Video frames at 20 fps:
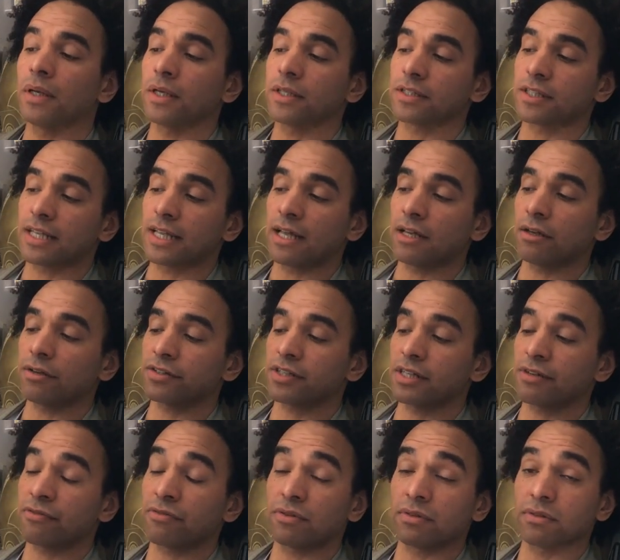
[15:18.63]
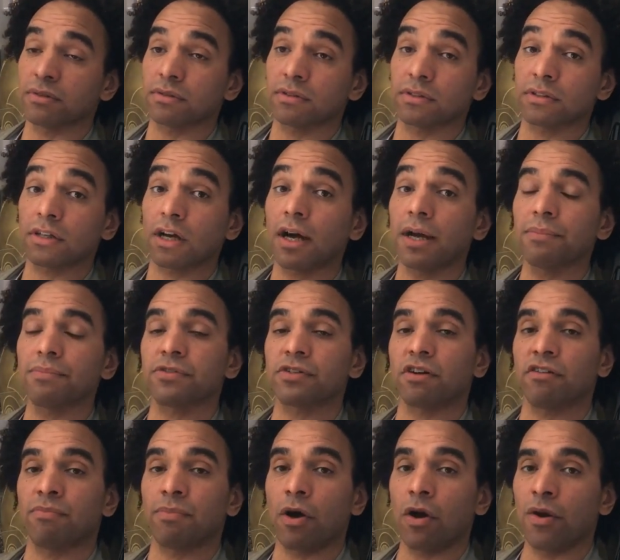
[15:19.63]
So there are lots of different types
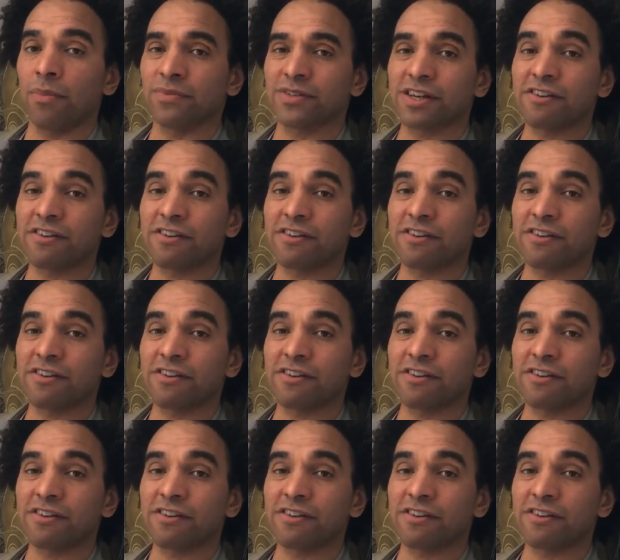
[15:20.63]
of poems.